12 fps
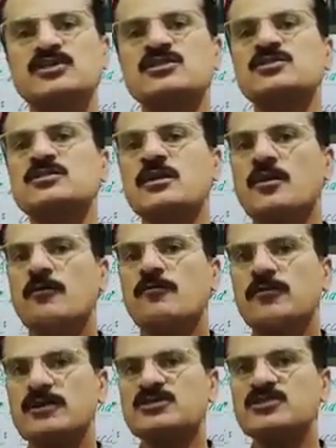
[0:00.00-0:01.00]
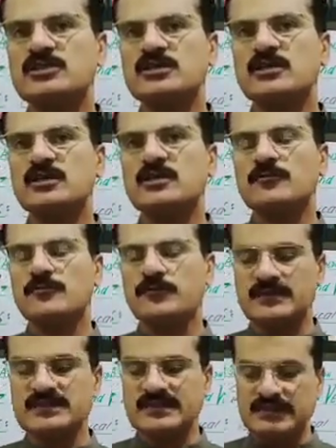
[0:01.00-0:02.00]
this first year
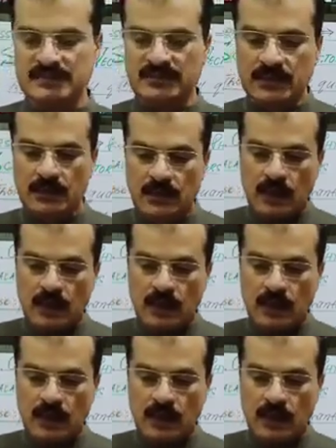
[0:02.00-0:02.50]
physics.